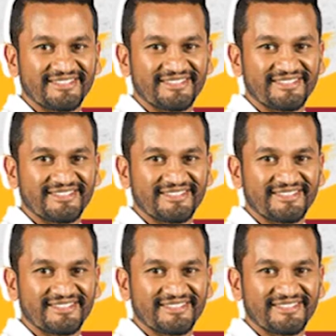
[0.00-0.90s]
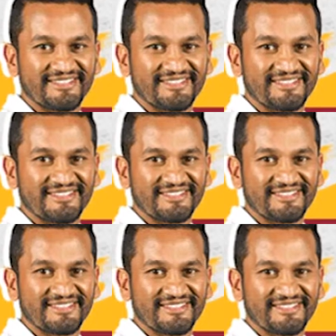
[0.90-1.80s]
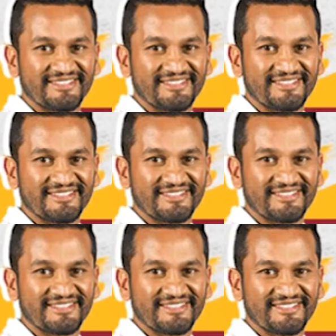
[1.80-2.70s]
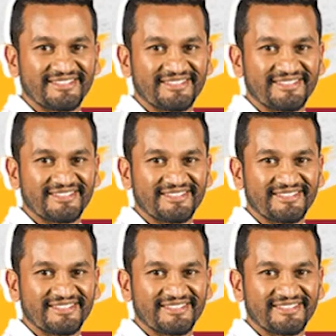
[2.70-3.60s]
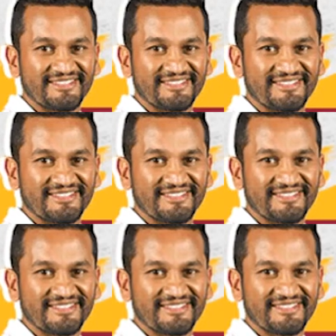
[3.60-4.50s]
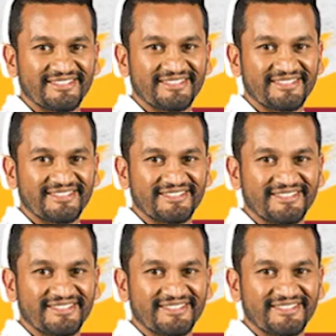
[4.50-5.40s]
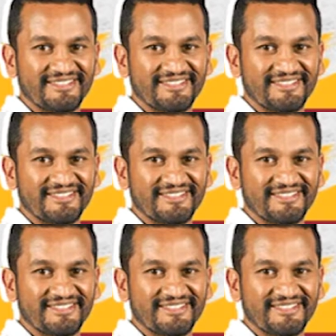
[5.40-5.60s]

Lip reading: [no speech]